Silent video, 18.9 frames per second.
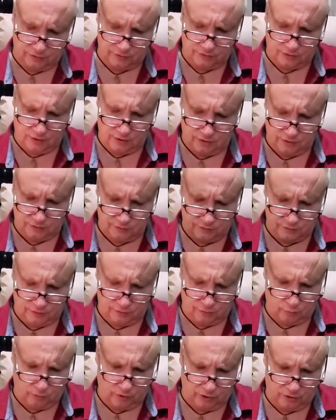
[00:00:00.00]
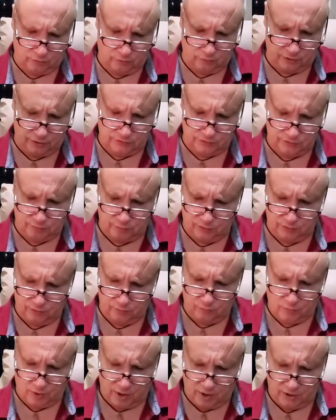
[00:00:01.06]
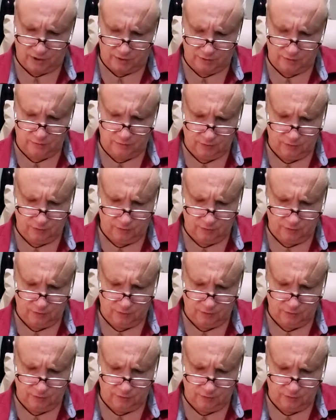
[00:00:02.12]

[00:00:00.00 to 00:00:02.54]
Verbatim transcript: It's kind of a theoretical relationship in your mind.